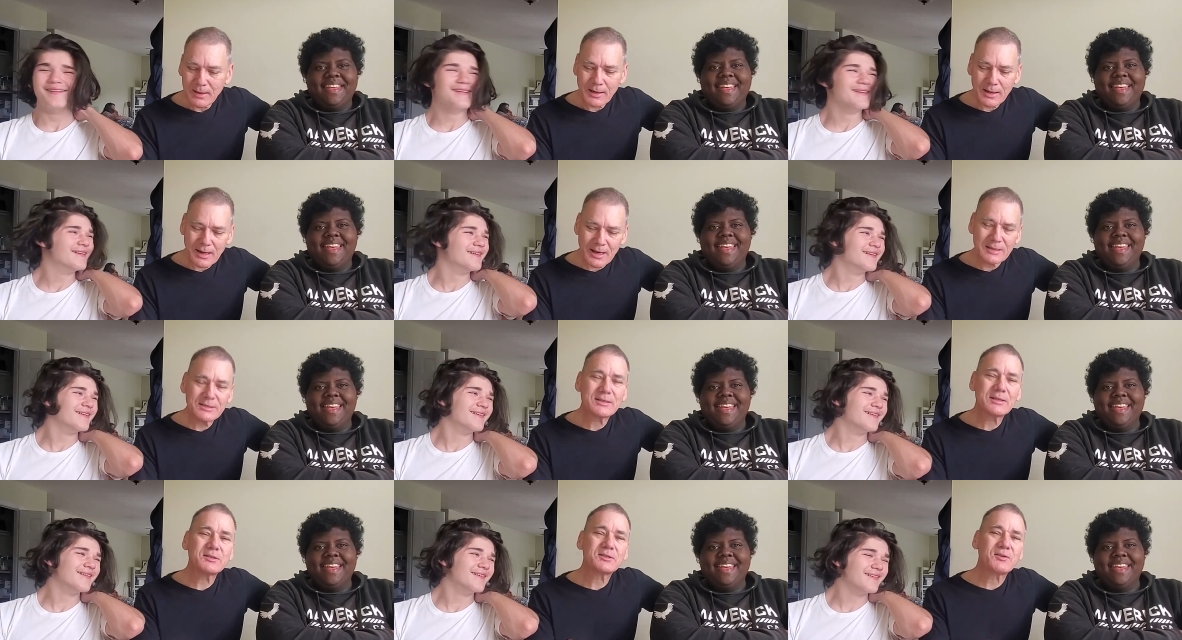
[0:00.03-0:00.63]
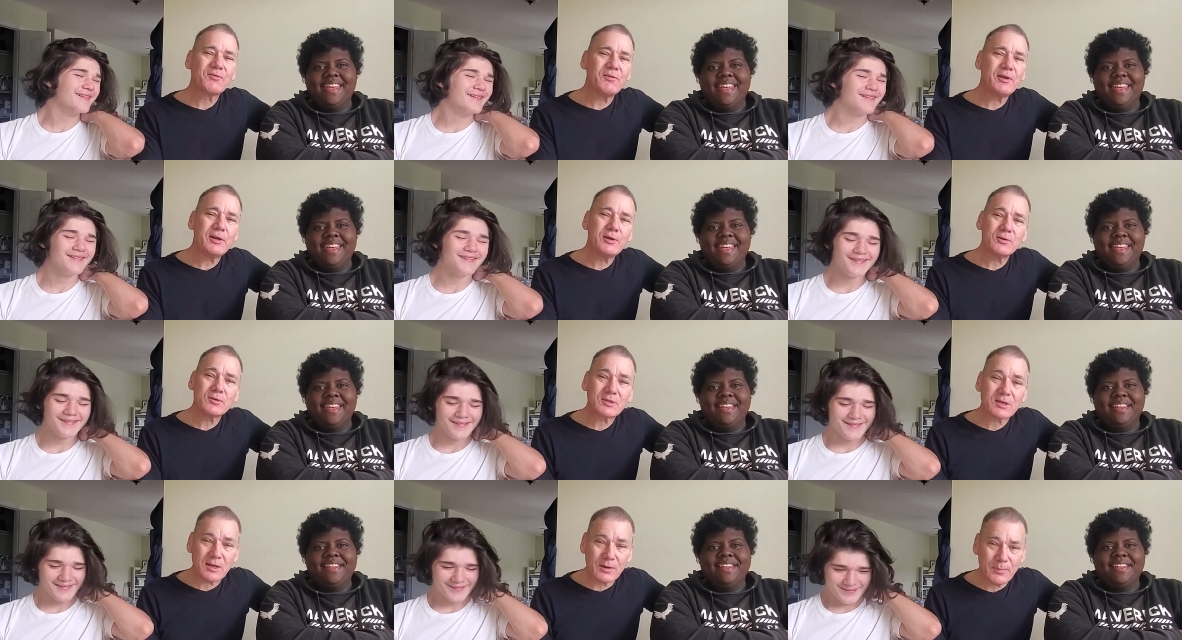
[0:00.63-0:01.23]
Speaker 1: Guys, this
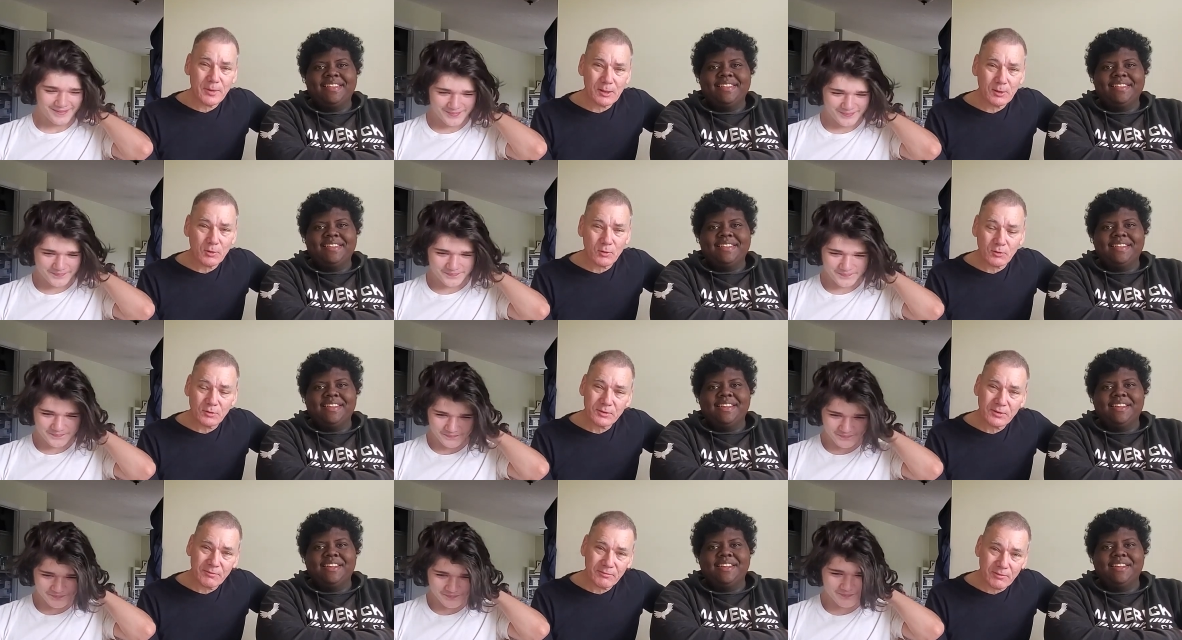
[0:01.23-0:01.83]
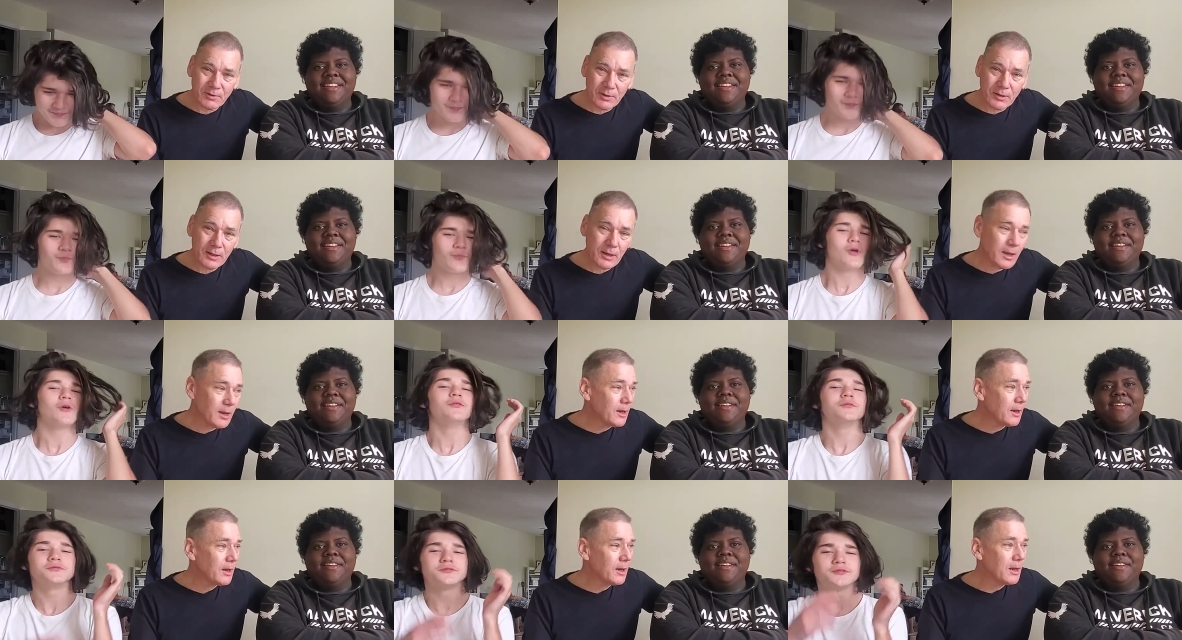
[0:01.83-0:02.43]
video is going to be a little different. No,